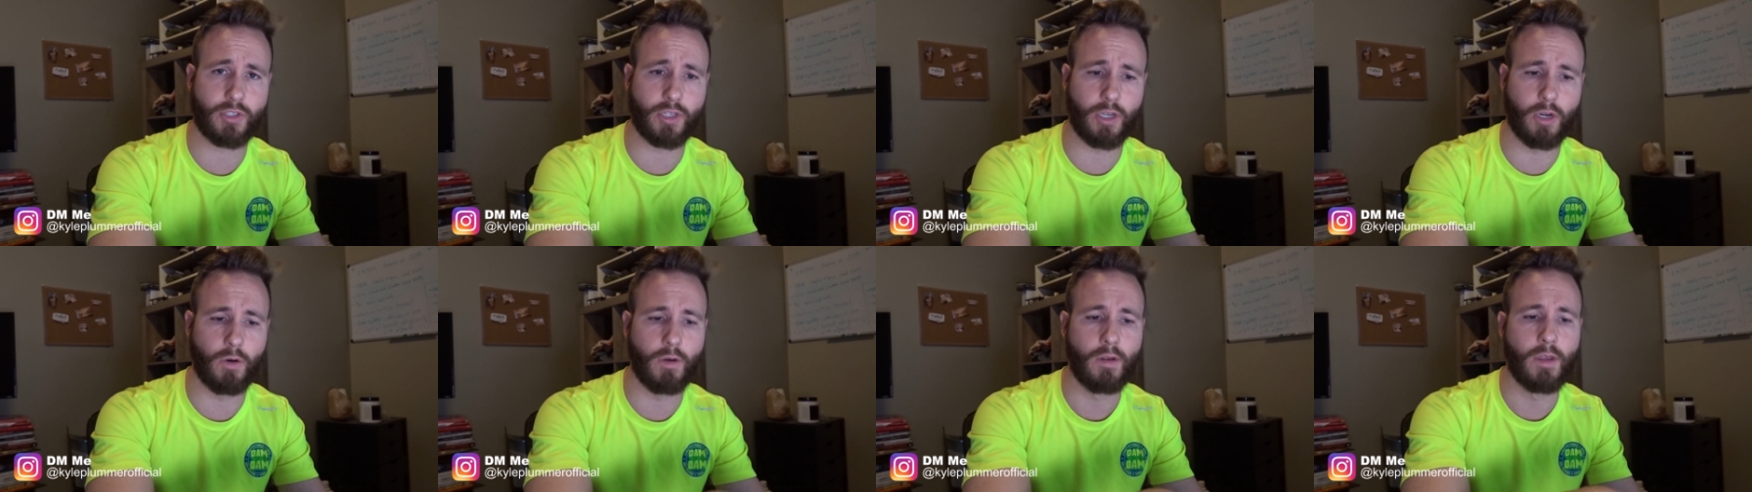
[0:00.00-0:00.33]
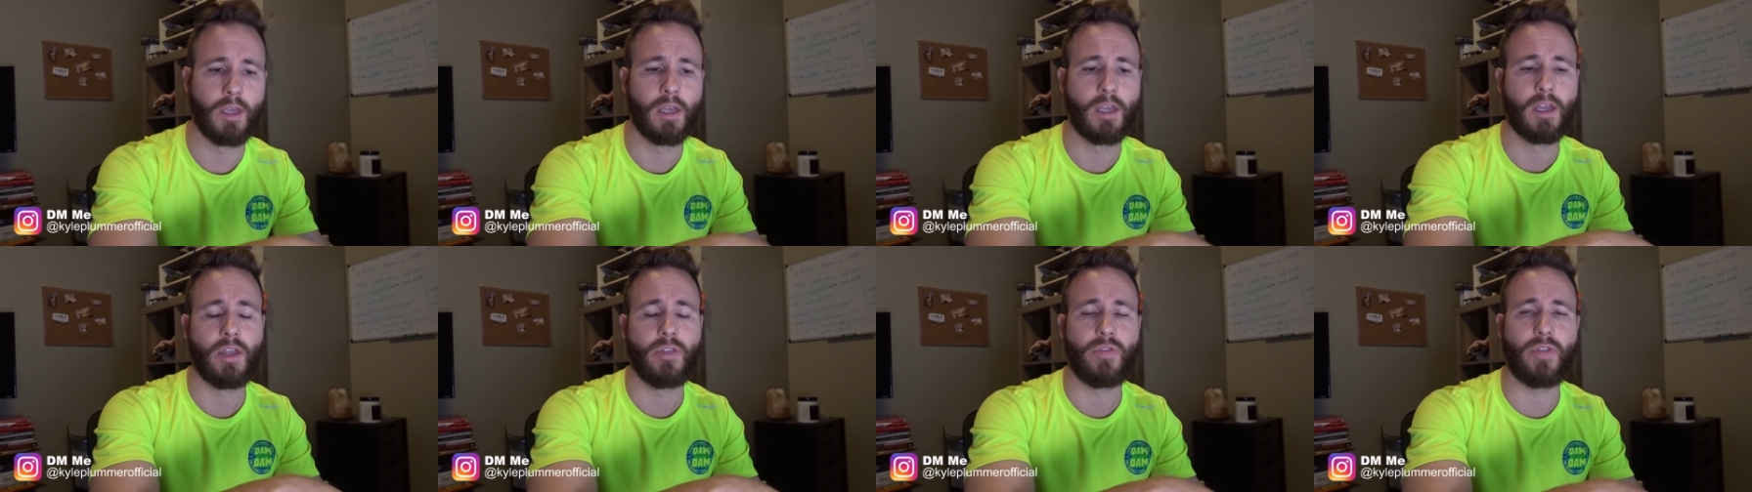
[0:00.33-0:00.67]
So
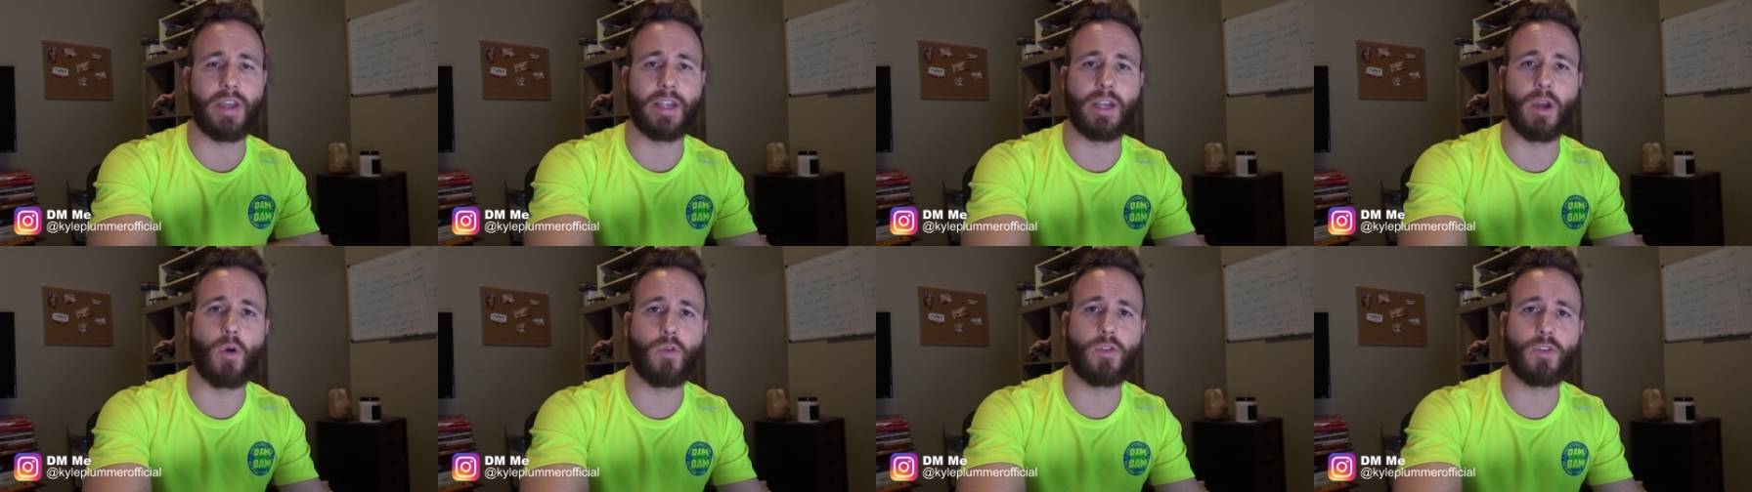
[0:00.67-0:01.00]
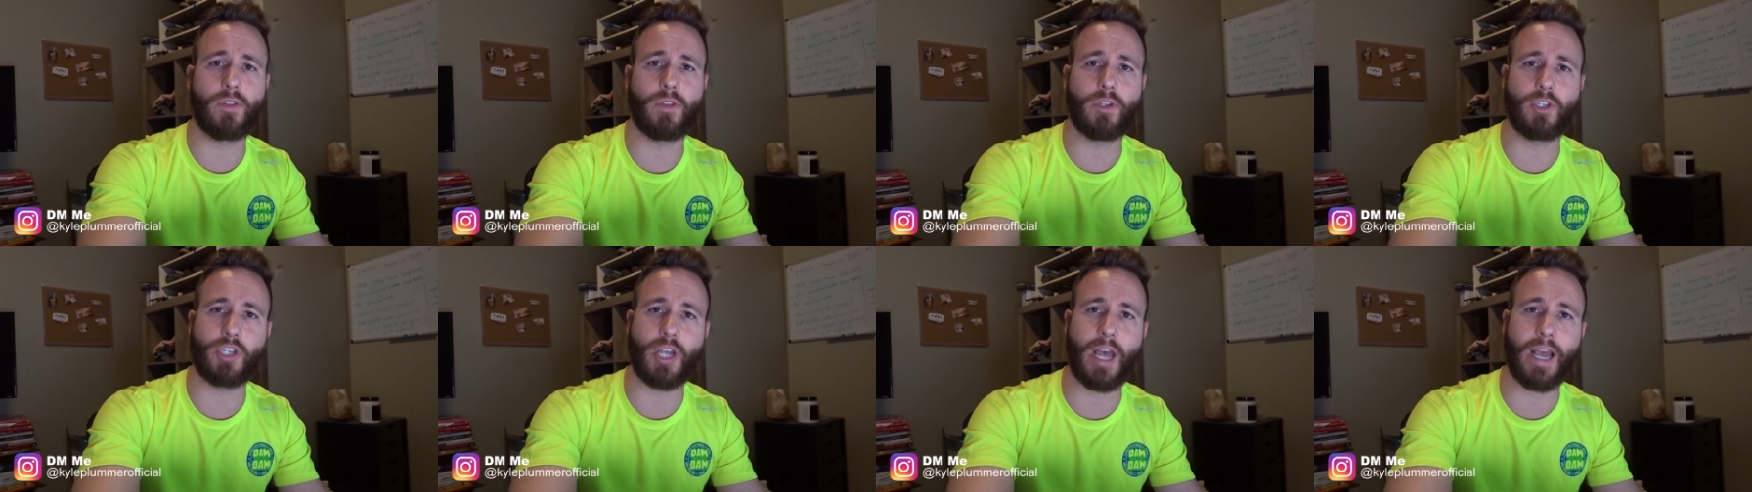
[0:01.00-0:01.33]
they go
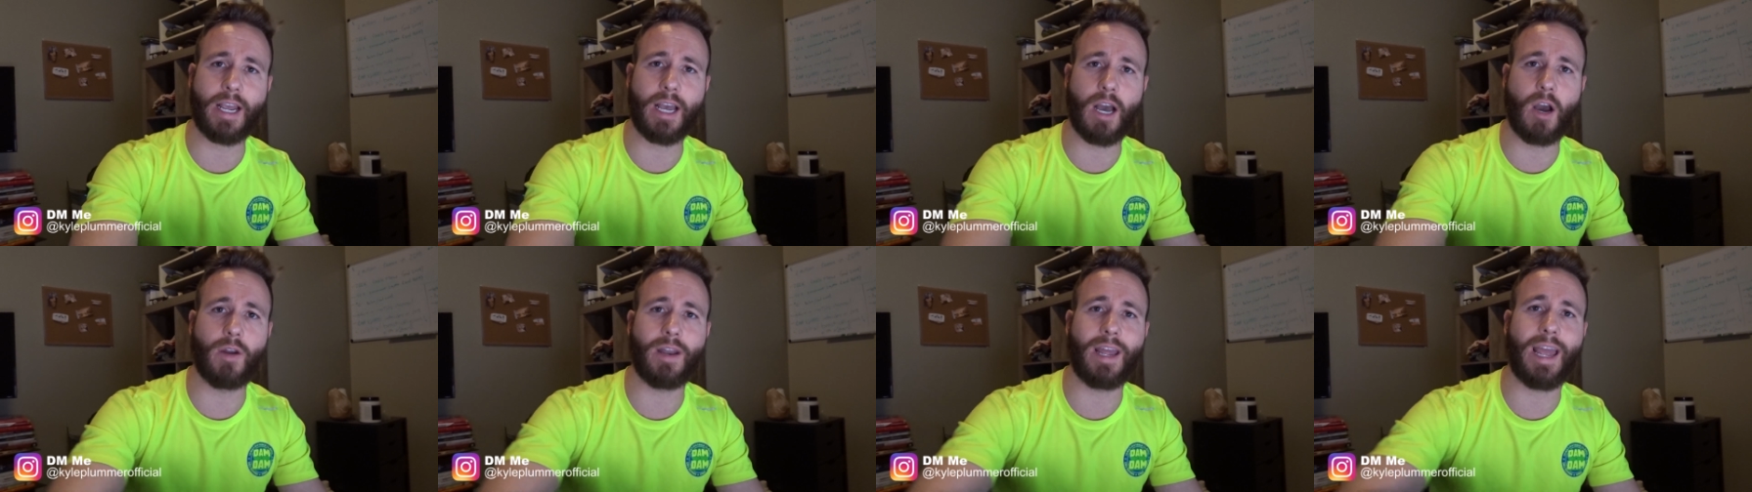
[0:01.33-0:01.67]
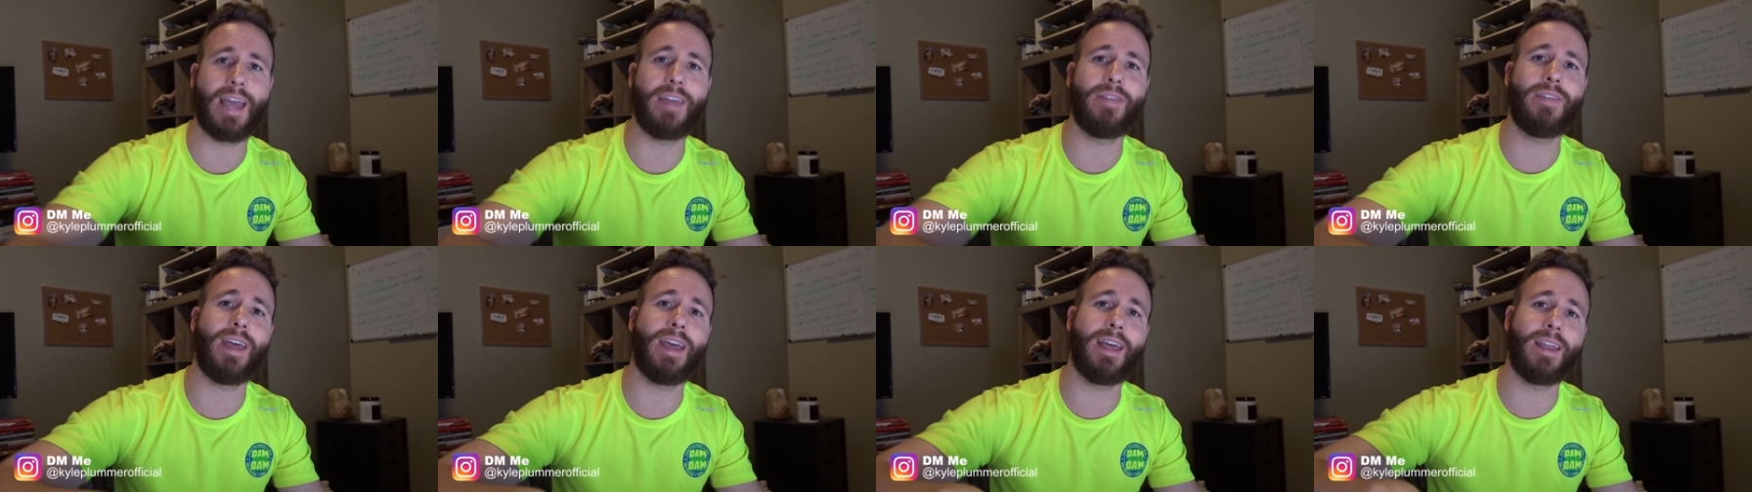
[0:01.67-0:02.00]
through the checkout,
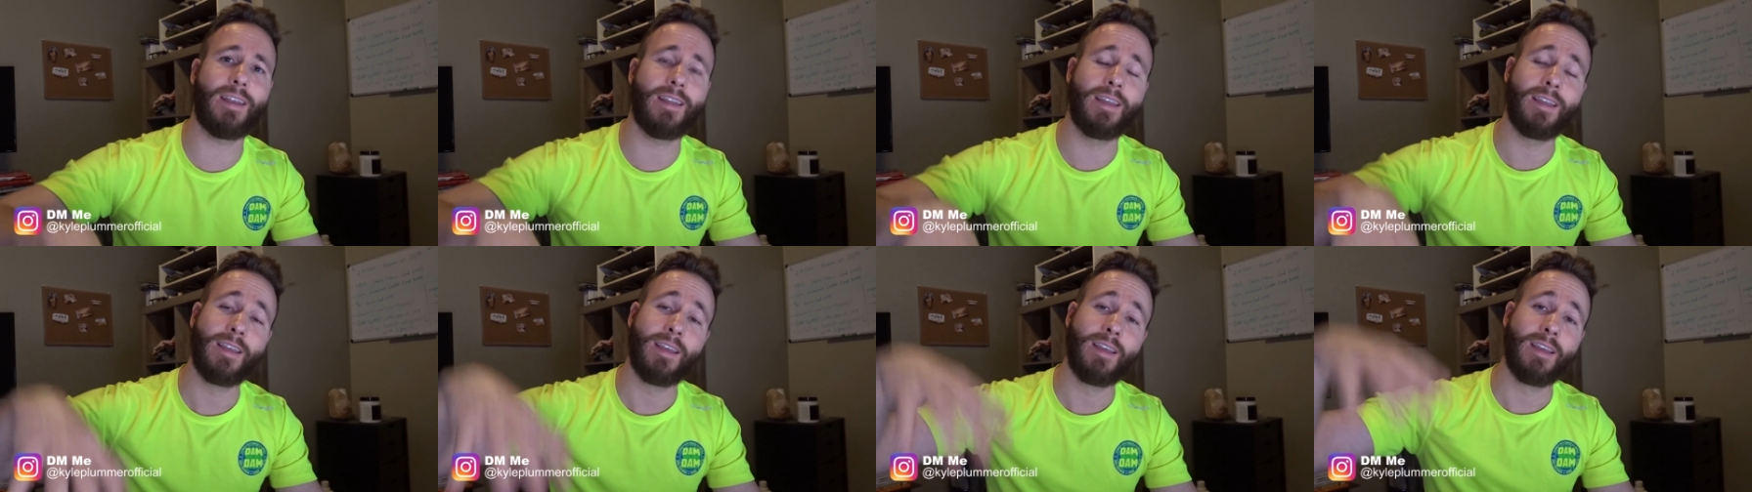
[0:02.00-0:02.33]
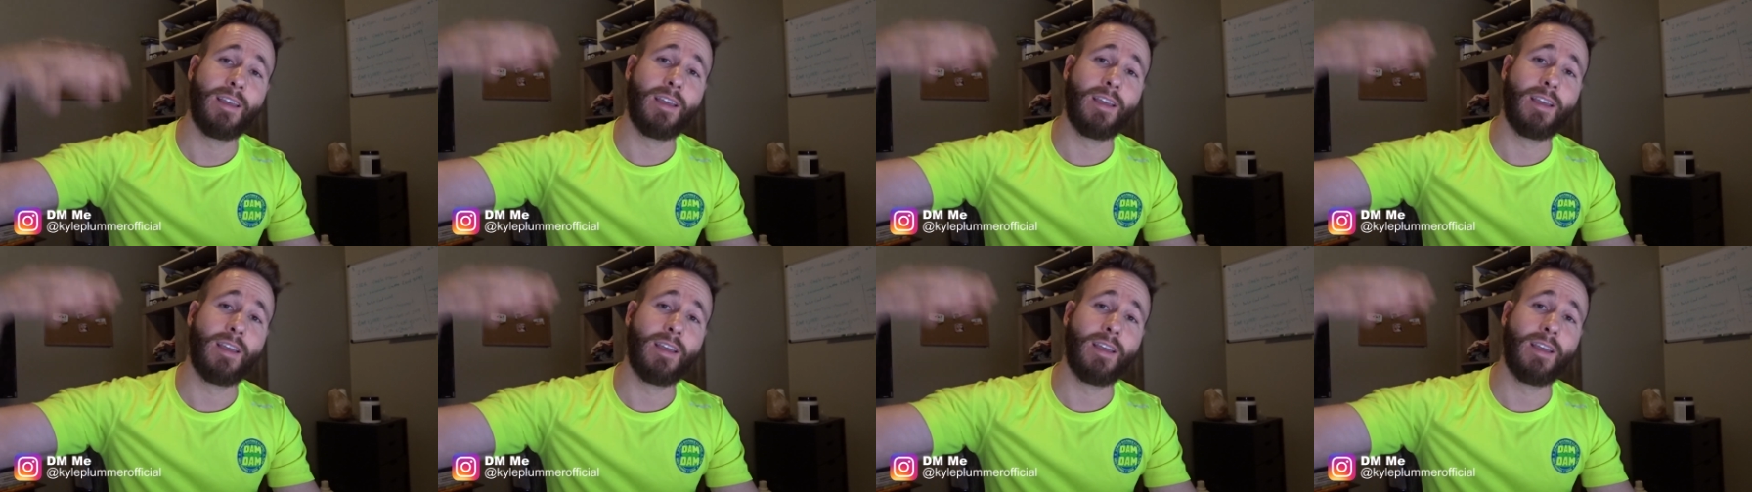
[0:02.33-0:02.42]
and then